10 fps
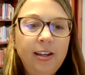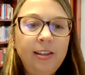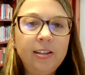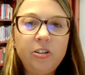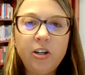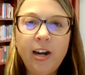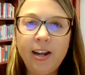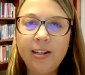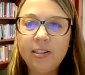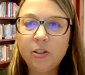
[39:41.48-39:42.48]
in the
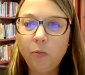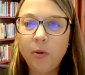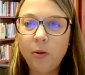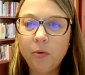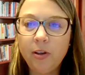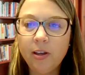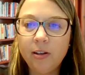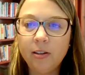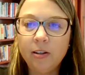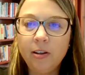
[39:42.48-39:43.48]
chat so people
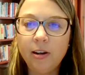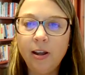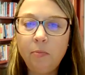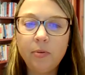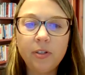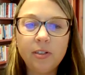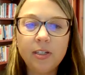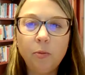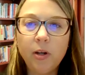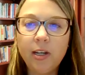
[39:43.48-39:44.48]
can look it up and
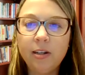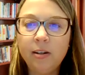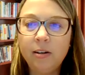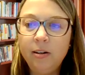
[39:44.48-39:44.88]
someone can